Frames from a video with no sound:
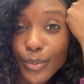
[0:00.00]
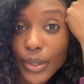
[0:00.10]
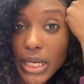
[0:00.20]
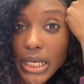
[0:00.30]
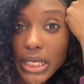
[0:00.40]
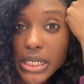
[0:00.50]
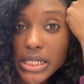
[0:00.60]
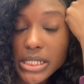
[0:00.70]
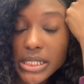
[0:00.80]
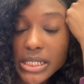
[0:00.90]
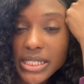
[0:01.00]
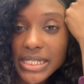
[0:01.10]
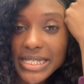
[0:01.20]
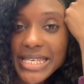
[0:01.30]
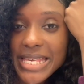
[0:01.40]
break.
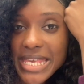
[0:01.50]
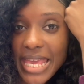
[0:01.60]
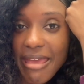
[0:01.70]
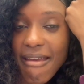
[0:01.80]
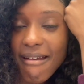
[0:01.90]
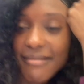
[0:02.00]
Yeah.